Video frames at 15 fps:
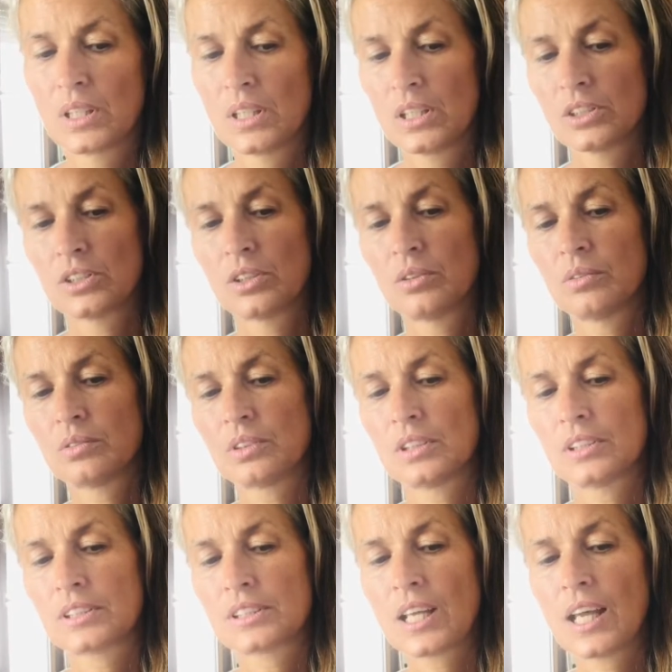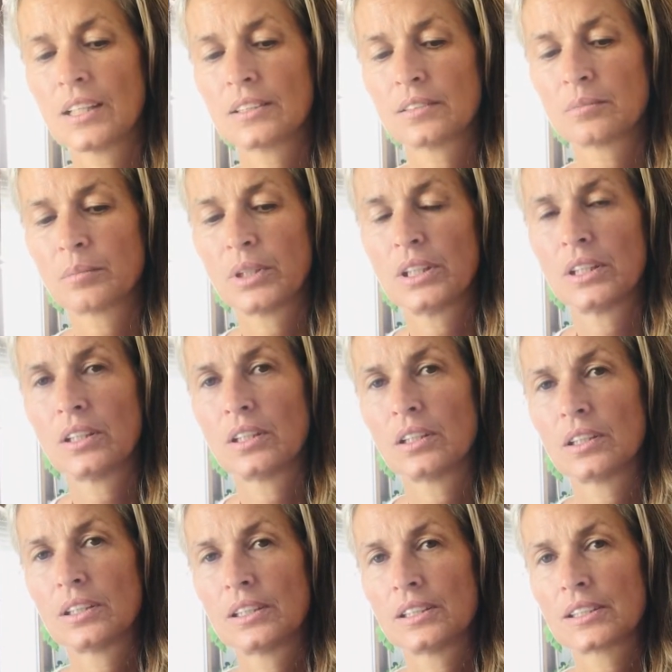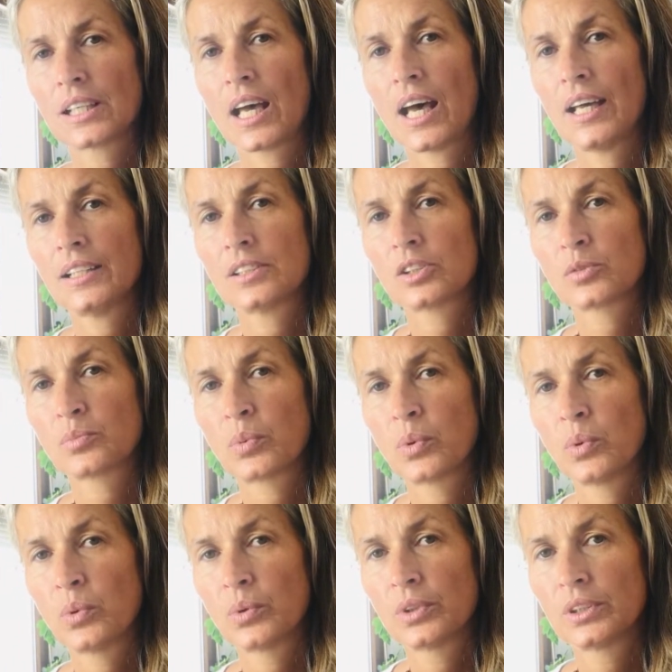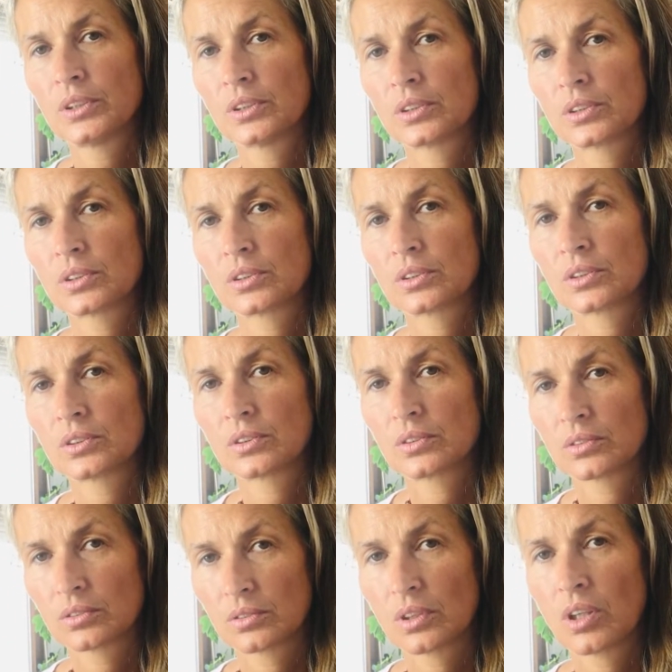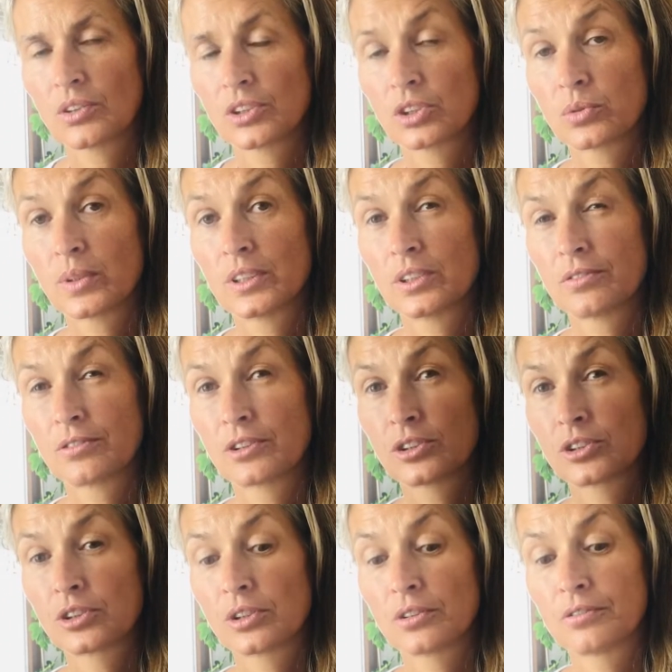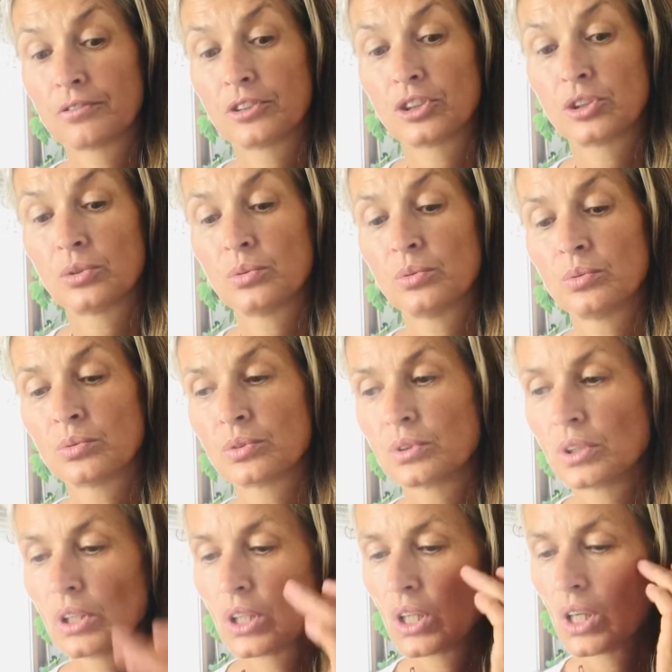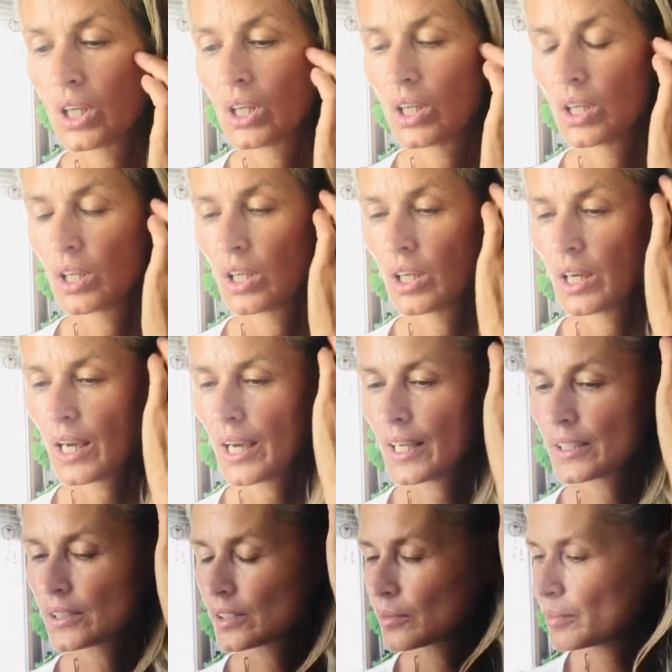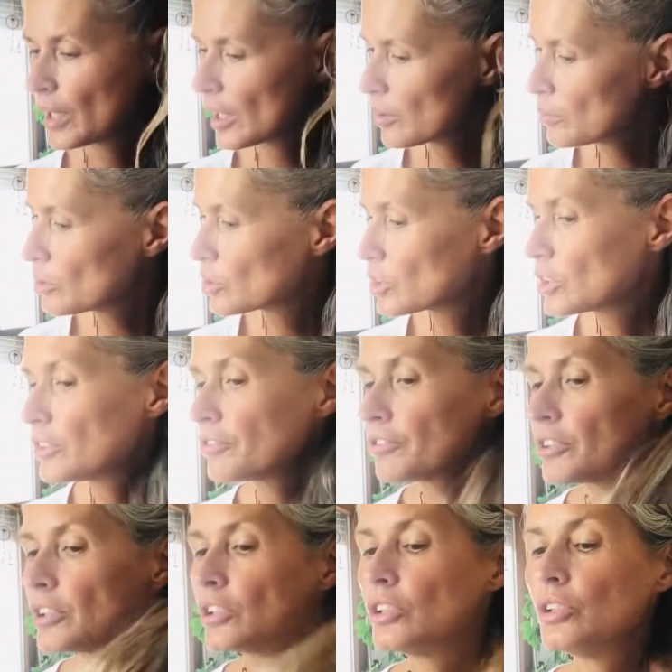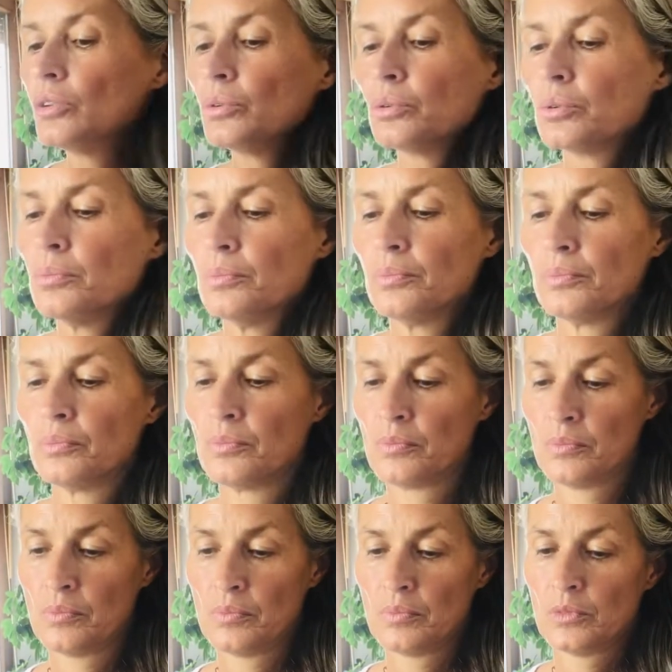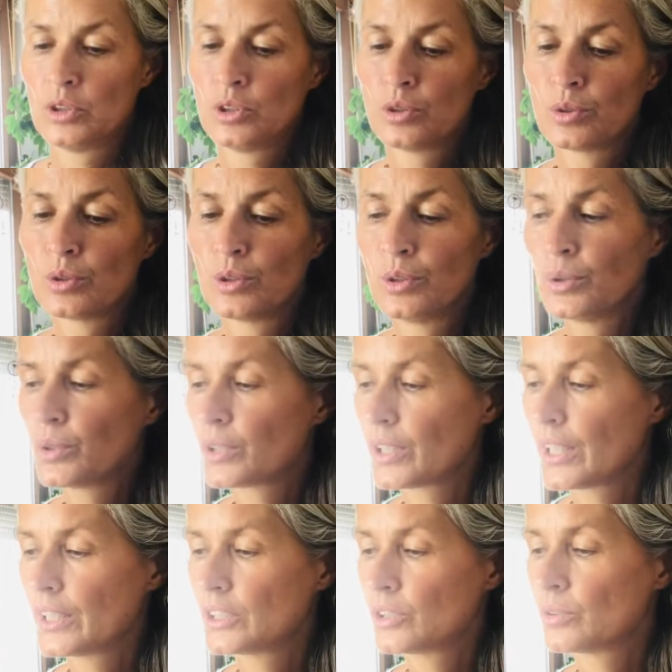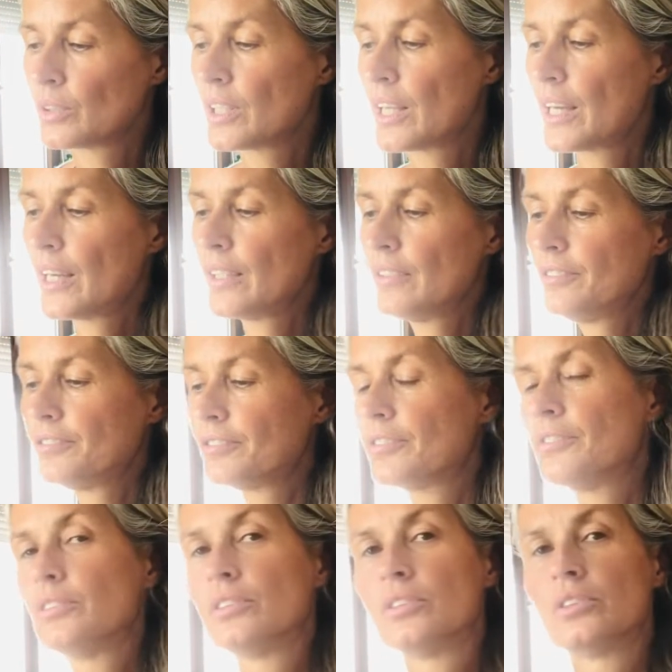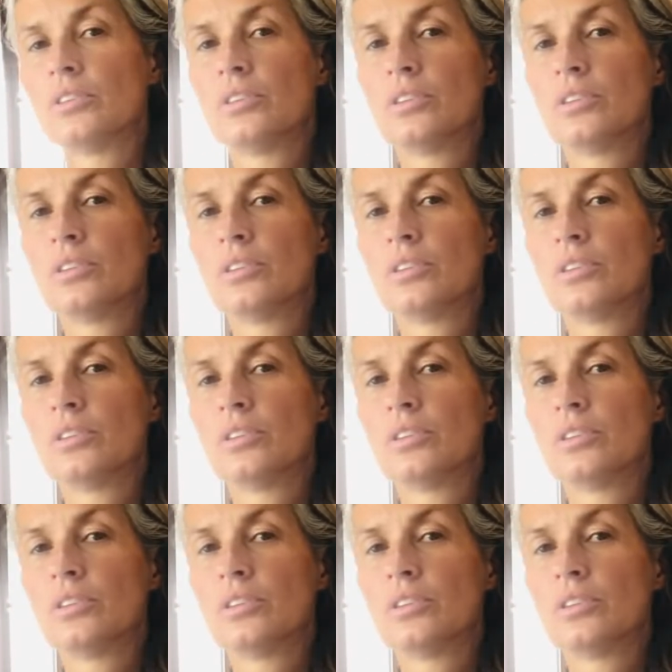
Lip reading: So the sun being at its highest point on the 21st of June has maybe shifted you to look at your life